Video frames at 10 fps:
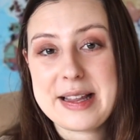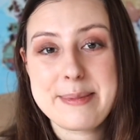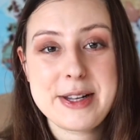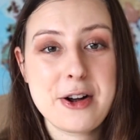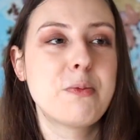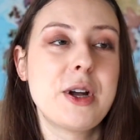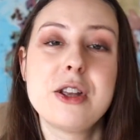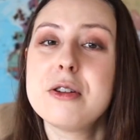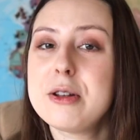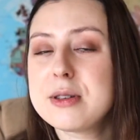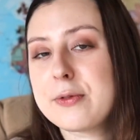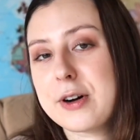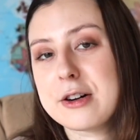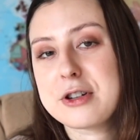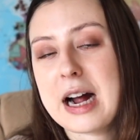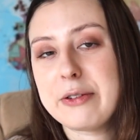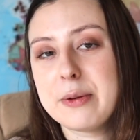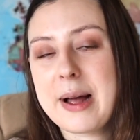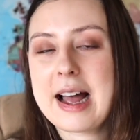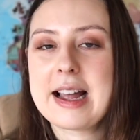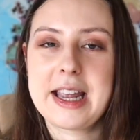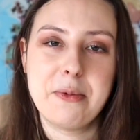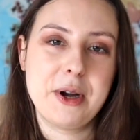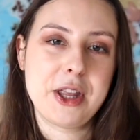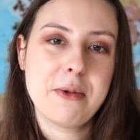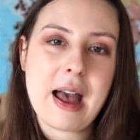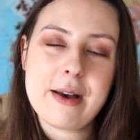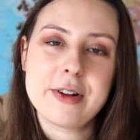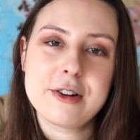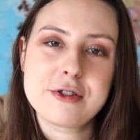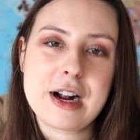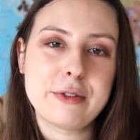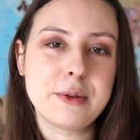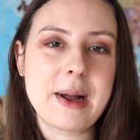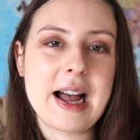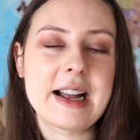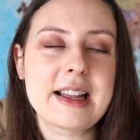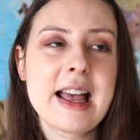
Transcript: Let me know what you use for your travel bag and what you have in your travel bag.